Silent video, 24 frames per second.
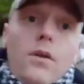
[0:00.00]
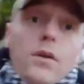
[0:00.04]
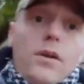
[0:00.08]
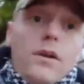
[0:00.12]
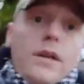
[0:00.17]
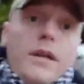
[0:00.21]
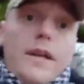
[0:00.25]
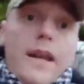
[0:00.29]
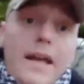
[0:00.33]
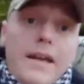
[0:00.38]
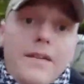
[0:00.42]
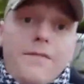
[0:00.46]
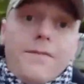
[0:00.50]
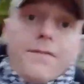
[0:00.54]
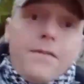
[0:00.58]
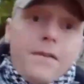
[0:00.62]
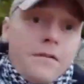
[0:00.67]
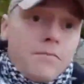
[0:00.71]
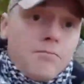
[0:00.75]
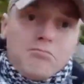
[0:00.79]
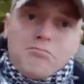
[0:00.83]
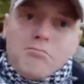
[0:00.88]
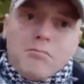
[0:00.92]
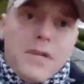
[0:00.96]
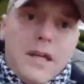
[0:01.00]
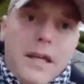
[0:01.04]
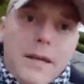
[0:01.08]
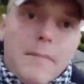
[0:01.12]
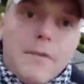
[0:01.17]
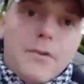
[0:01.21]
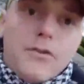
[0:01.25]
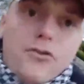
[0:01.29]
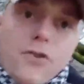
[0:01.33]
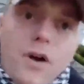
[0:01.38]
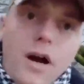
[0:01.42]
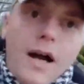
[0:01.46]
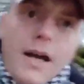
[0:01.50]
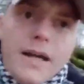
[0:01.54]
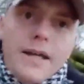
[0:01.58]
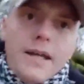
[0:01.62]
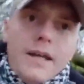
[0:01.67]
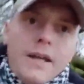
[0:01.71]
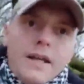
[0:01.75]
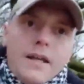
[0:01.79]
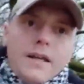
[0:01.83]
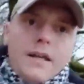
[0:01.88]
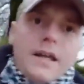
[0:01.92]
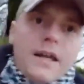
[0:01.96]
Your knife, keep it
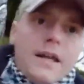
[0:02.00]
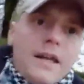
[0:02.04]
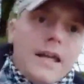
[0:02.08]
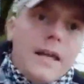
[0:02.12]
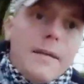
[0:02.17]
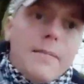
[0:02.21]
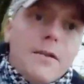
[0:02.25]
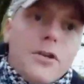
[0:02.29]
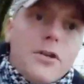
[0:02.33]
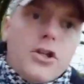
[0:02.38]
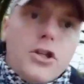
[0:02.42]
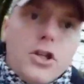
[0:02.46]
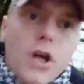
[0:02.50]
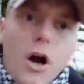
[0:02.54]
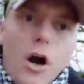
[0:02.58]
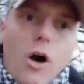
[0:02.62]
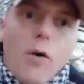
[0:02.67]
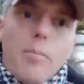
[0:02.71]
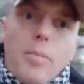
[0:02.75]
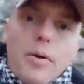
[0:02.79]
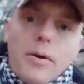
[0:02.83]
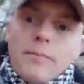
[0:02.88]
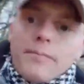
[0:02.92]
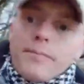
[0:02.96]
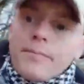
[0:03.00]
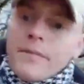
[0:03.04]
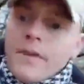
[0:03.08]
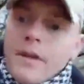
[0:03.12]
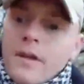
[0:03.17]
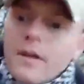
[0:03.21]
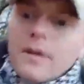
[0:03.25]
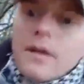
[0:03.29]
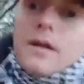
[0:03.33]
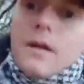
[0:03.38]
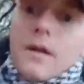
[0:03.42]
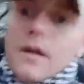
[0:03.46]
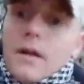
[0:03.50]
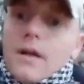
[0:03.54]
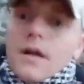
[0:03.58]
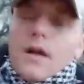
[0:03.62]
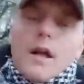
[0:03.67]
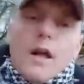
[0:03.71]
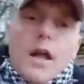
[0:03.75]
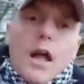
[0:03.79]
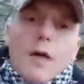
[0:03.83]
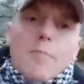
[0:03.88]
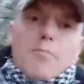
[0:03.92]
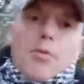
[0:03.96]
dry, keep it sharp.
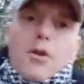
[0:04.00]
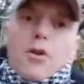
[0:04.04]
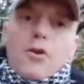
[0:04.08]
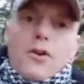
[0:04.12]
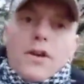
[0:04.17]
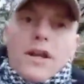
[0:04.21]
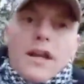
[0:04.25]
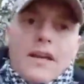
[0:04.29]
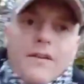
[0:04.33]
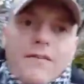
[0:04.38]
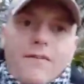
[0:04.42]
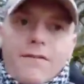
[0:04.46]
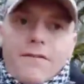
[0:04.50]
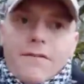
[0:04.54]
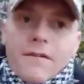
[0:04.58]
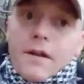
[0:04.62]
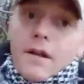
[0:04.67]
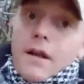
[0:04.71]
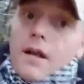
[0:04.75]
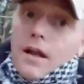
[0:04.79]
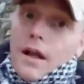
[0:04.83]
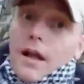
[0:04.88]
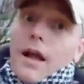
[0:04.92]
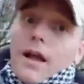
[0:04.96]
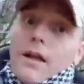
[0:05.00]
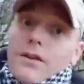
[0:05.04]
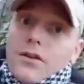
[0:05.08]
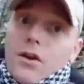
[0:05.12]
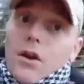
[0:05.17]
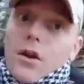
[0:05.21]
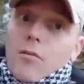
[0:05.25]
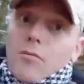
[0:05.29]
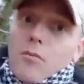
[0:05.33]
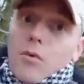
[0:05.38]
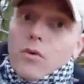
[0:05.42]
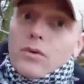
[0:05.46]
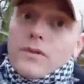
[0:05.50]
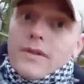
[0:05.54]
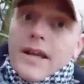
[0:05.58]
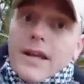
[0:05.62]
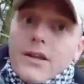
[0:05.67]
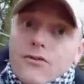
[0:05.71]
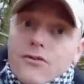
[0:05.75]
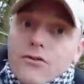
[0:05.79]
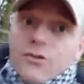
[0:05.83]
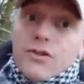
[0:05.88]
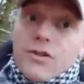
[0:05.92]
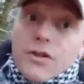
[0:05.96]
A blunt knife is a lot more
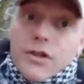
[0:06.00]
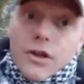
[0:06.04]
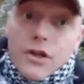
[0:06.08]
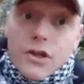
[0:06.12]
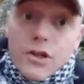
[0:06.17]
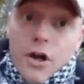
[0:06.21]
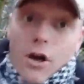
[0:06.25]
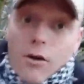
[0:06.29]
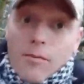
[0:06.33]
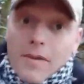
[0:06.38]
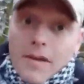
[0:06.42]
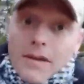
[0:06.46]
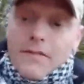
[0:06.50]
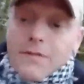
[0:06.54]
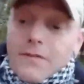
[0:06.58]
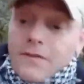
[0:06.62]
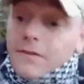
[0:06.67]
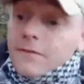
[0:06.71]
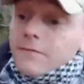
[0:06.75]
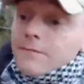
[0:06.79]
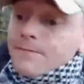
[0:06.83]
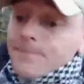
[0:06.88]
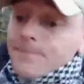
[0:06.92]
dangerous than a sharp knife.